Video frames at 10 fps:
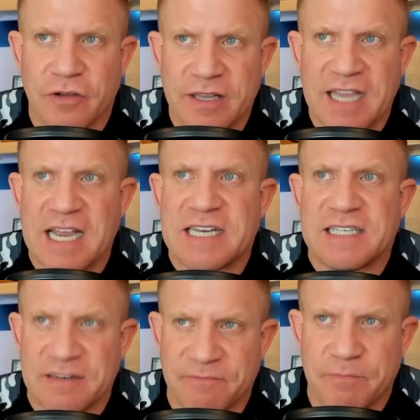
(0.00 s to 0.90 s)
And like I
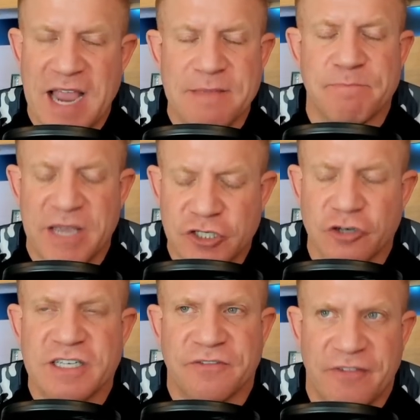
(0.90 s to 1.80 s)
can
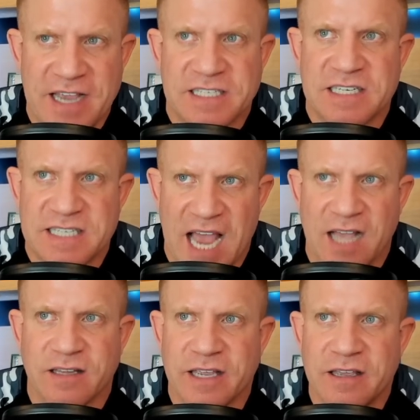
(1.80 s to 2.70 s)
picture his face
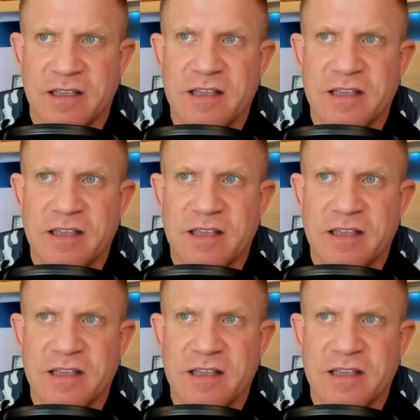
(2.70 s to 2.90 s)
exactly.